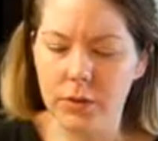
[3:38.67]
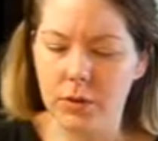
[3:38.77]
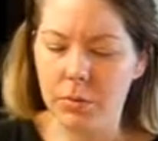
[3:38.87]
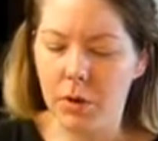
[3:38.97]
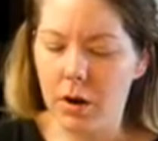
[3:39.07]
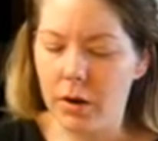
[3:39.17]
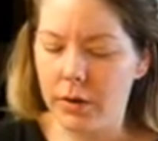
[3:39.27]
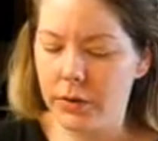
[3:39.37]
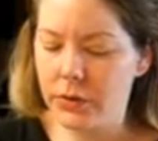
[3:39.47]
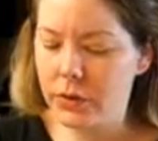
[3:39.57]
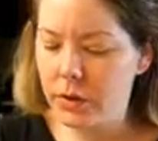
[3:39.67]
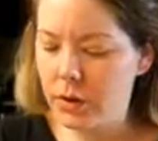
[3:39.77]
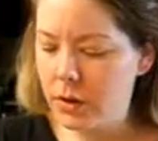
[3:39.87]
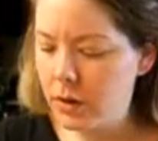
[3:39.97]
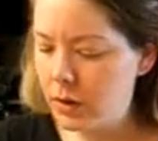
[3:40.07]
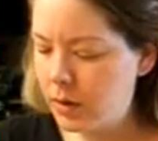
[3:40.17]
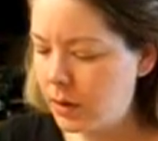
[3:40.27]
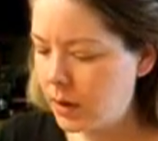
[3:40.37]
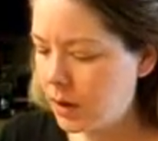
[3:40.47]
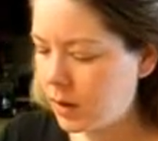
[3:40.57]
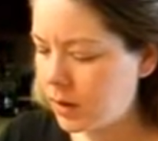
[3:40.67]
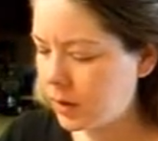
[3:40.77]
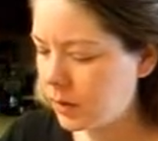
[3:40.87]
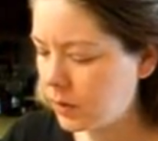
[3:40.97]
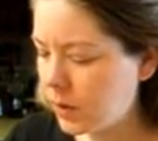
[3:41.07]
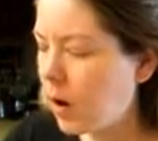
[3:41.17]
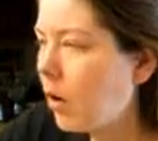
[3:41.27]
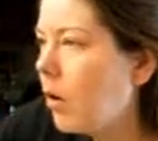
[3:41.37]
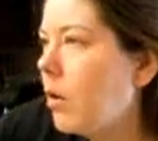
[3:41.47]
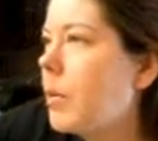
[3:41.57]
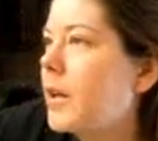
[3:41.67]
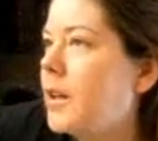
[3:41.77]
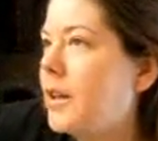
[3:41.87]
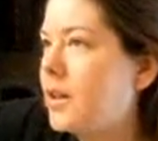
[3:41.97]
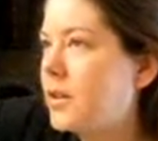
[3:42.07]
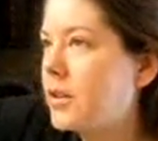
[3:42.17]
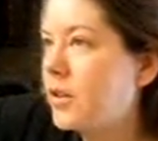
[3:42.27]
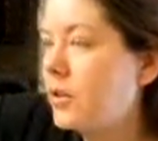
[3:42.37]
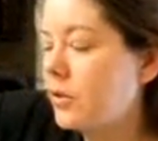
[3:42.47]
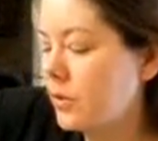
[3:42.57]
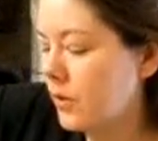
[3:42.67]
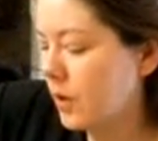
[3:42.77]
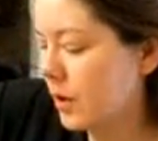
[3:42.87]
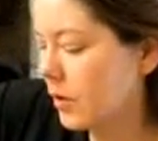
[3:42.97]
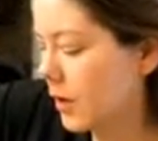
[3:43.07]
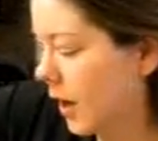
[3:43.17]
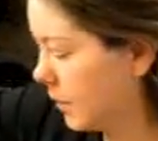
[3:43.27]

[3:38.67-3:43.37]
these little prongs. And, oh, but I need to use the other